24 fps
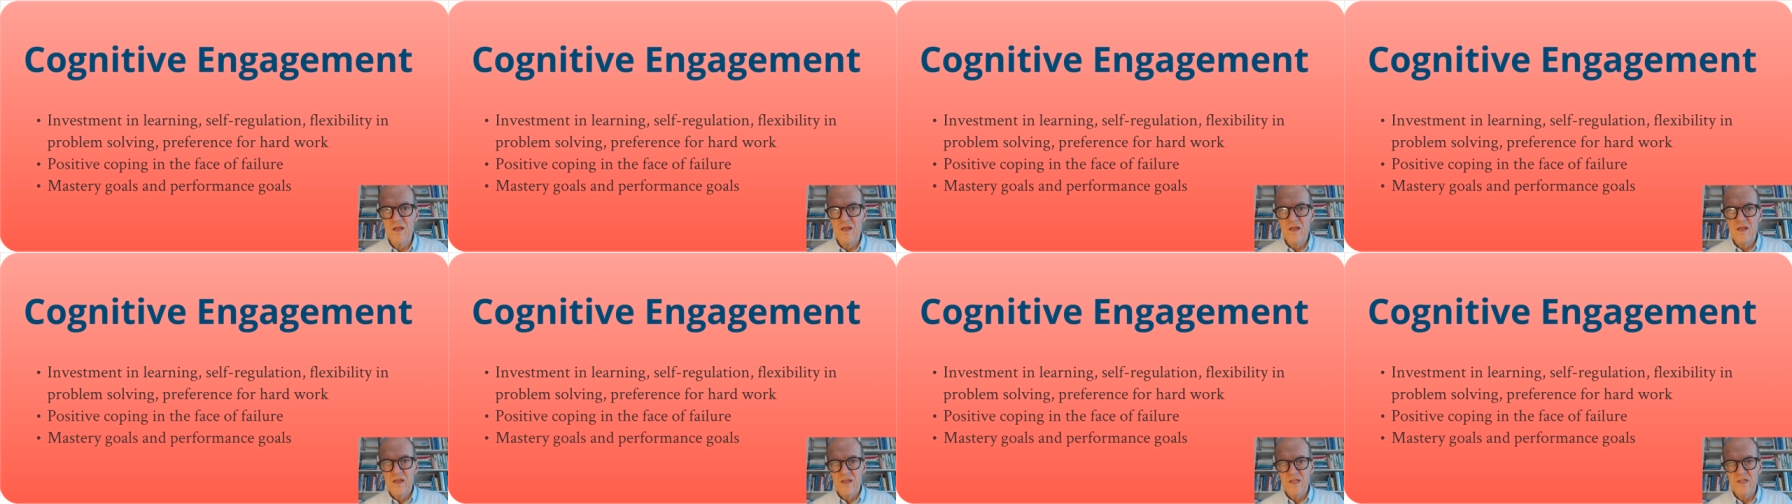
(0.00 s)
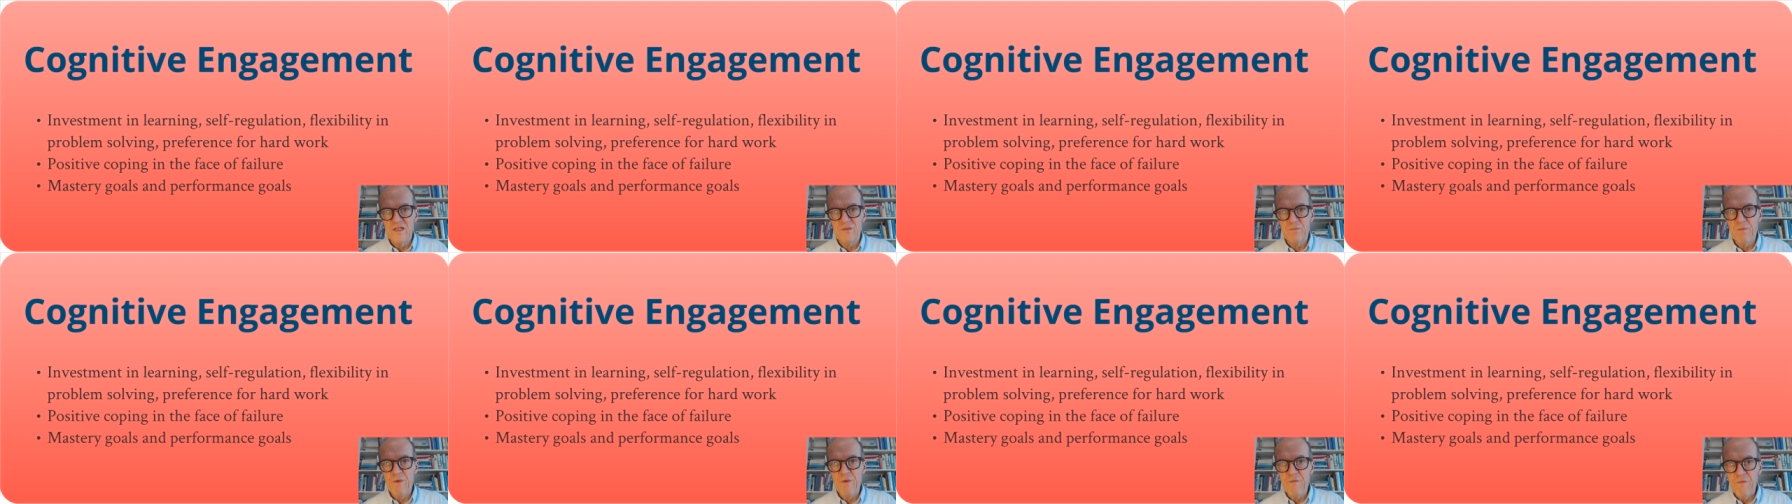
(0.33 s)
is
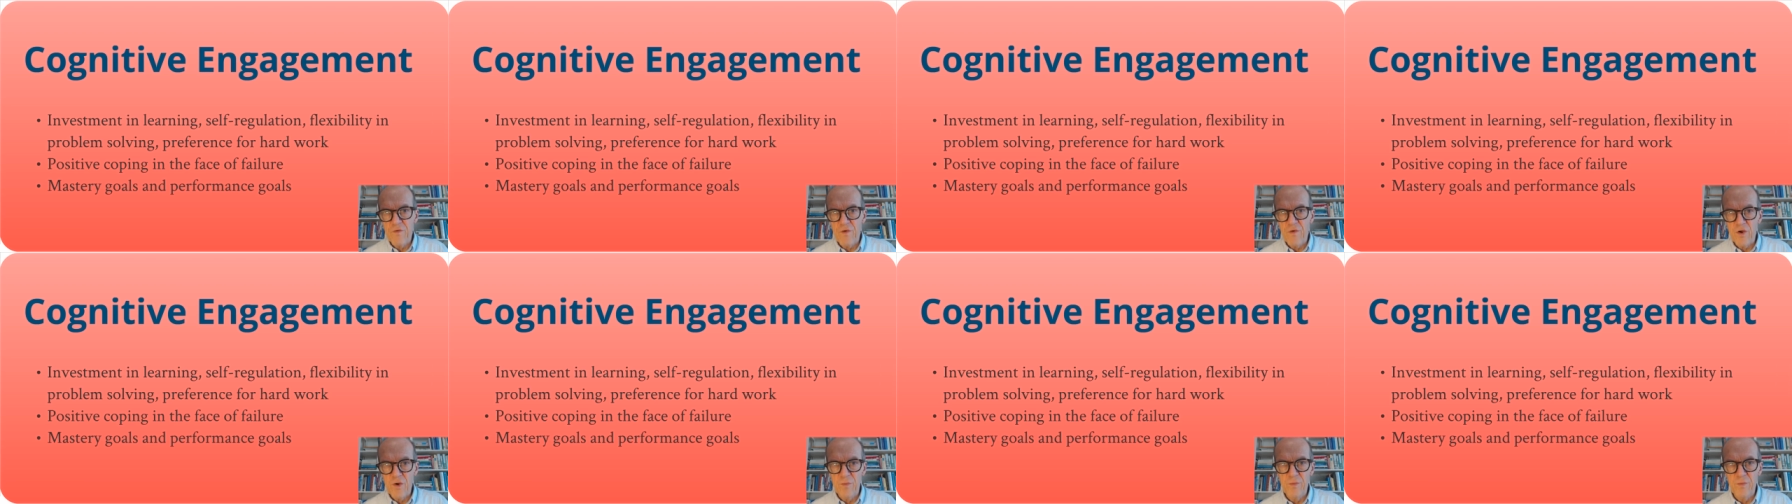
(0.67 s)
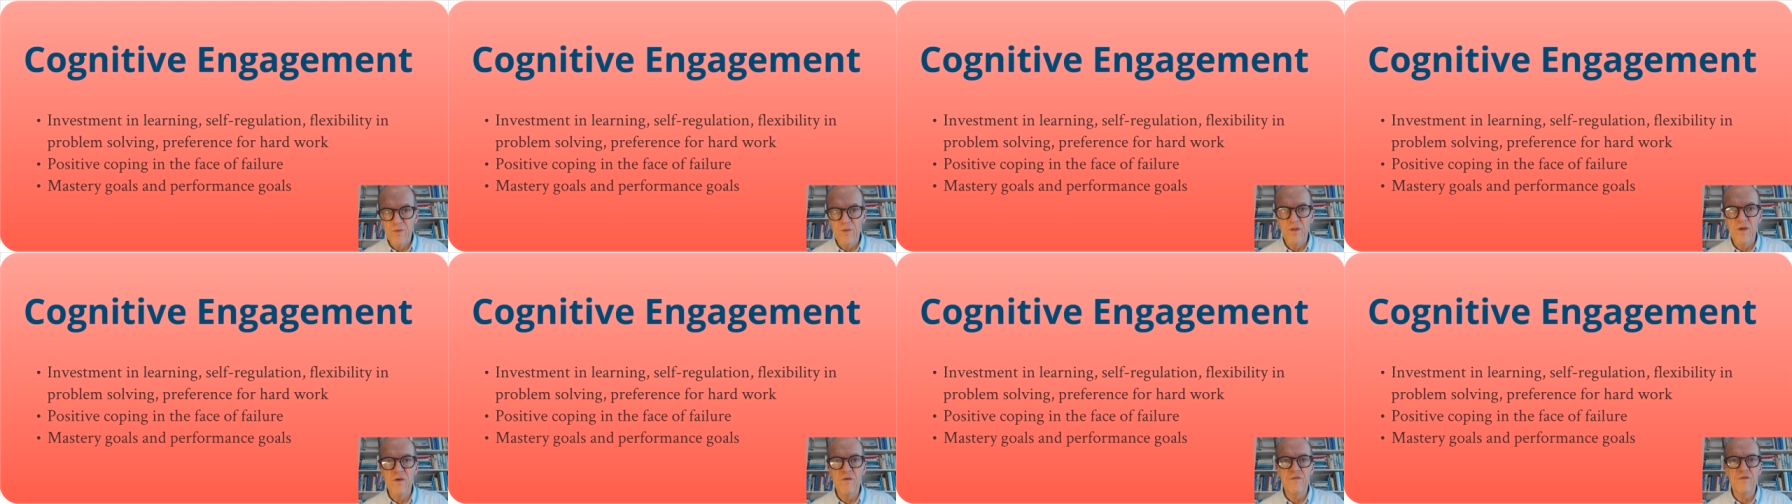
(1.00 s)
preferable
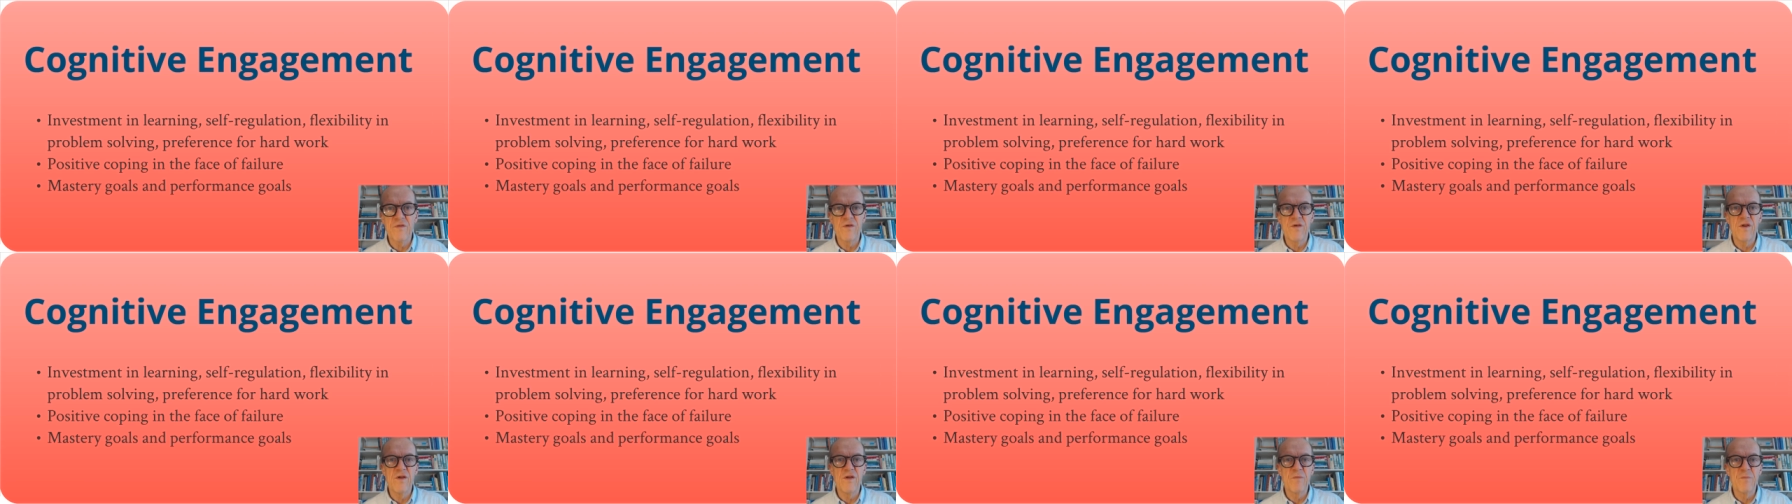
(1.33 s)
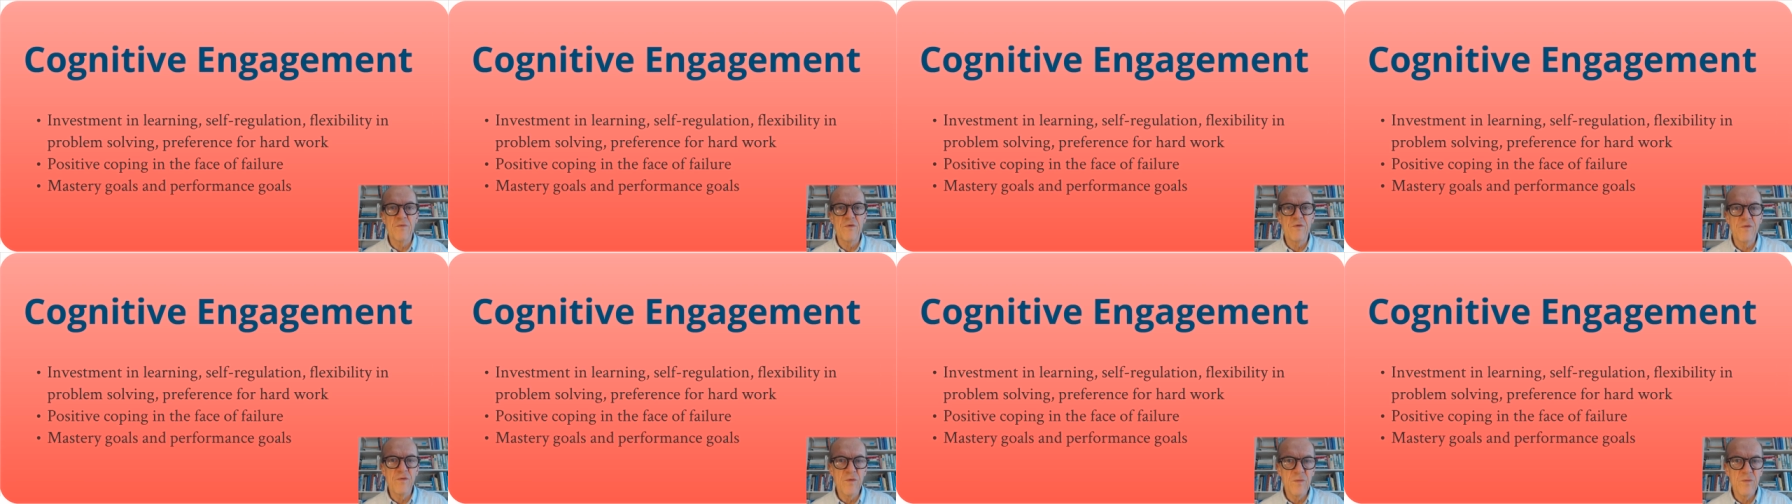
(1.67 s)
over a
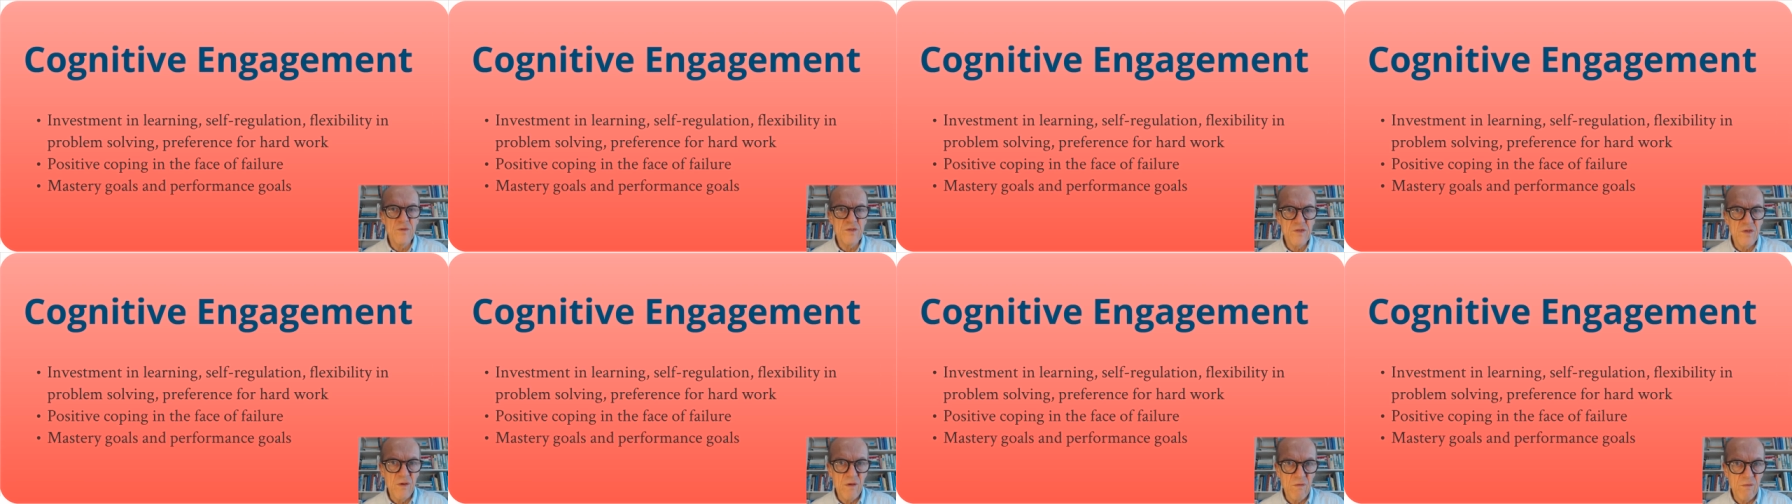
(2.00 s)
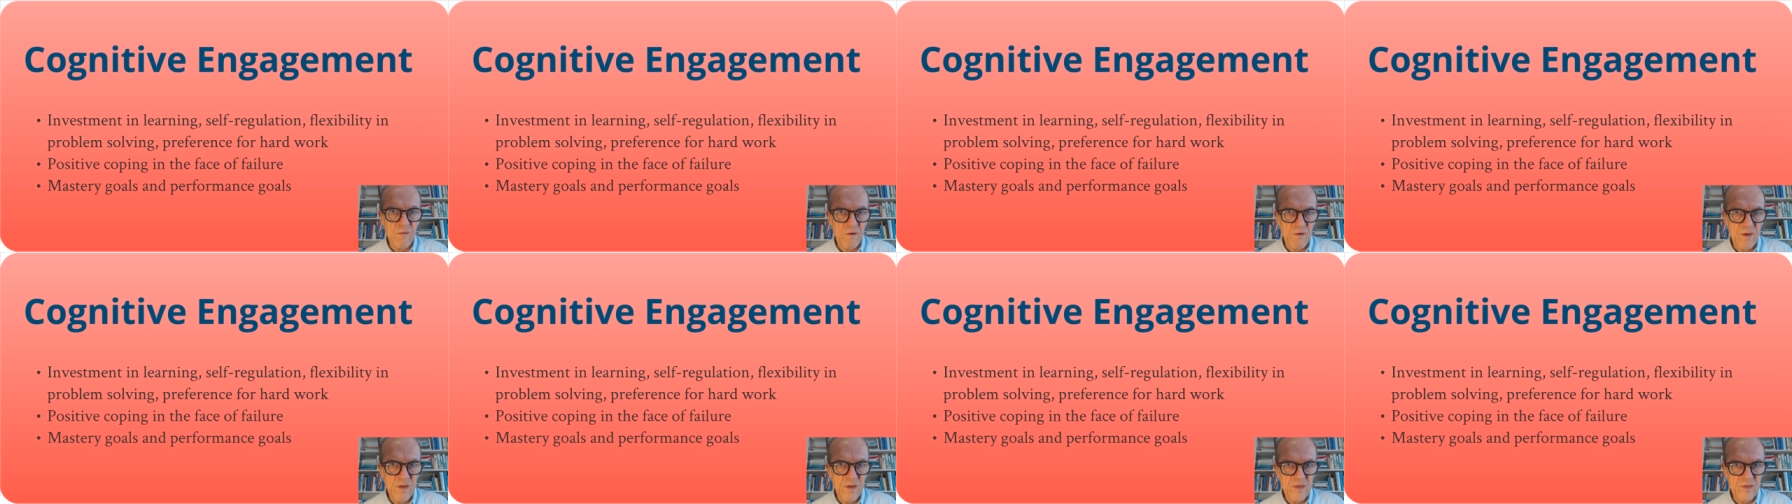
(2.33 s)
performance goal
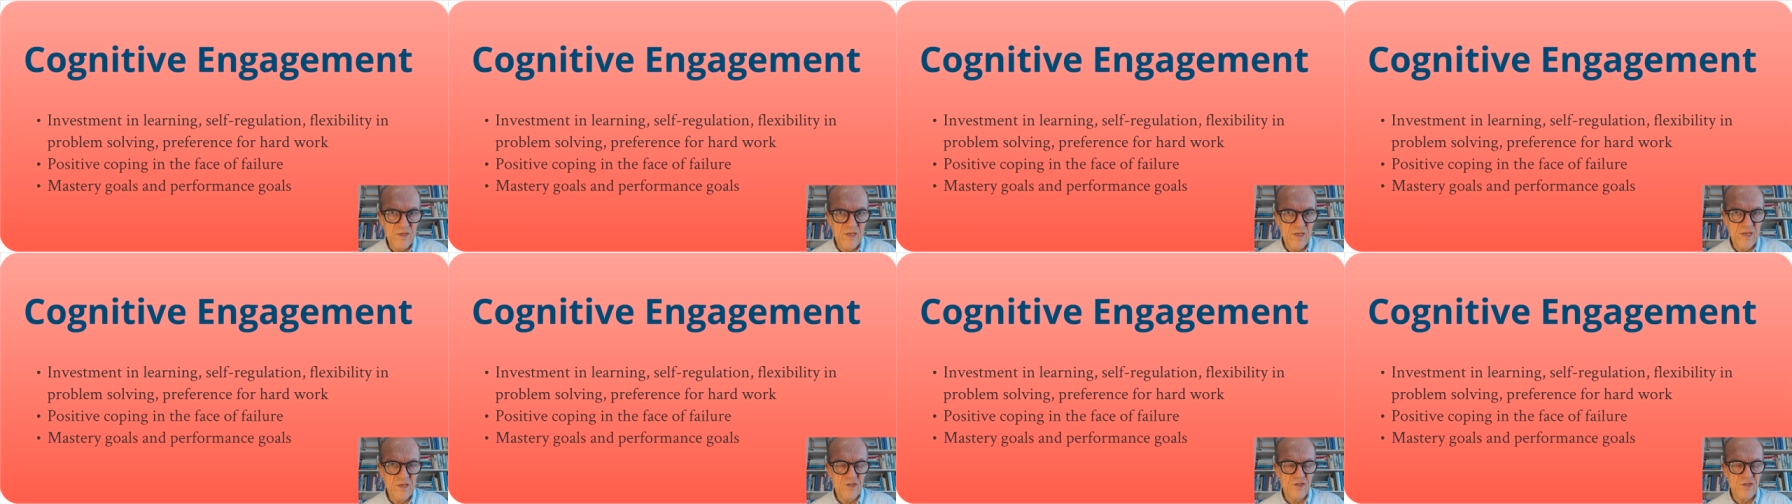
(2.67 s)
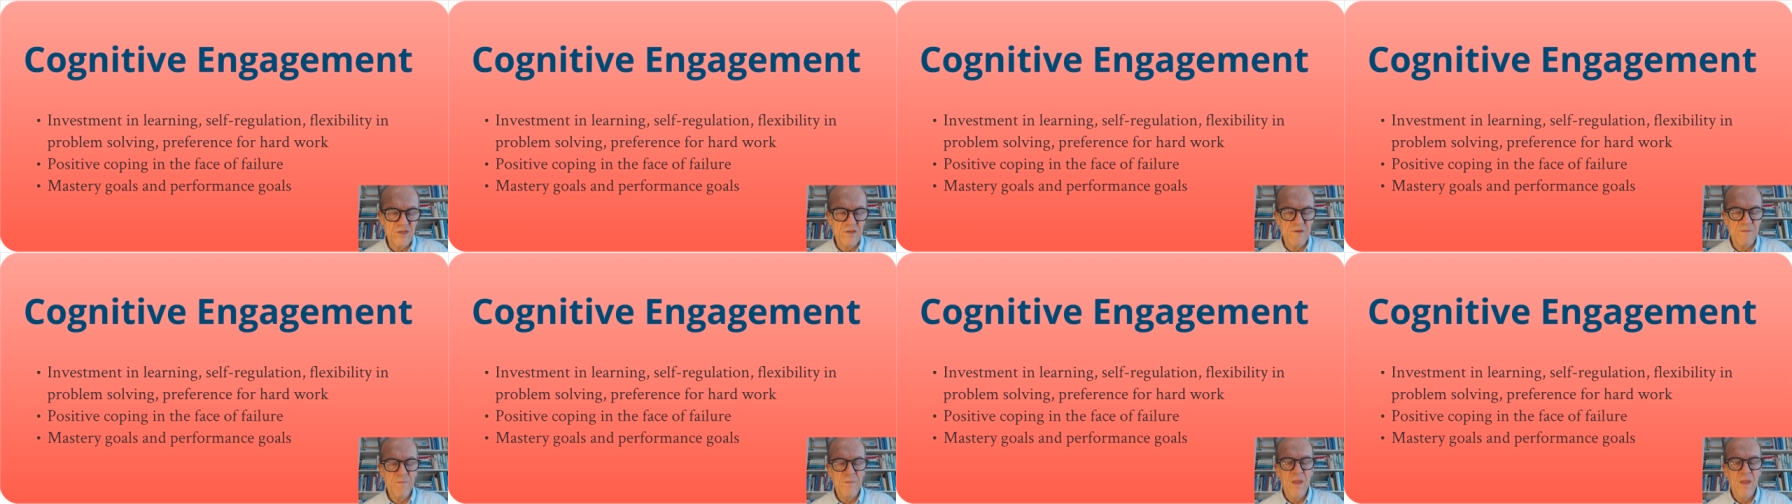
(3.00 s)
orientation.